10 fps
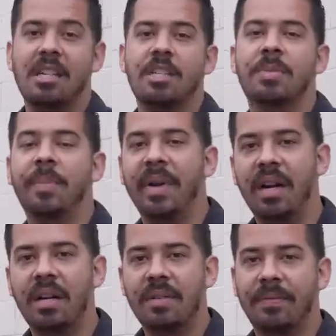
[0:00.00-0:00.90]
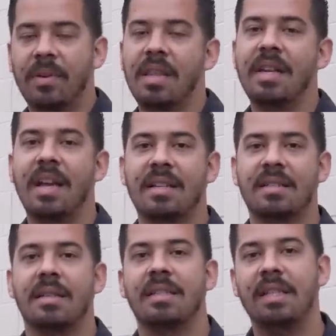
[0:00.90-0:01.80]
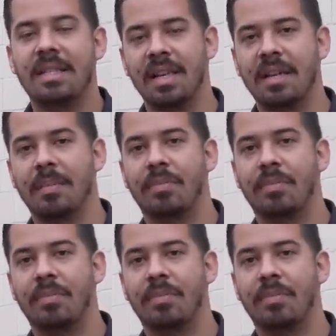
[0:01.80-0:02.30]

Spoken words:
and it's prepared for the next detailing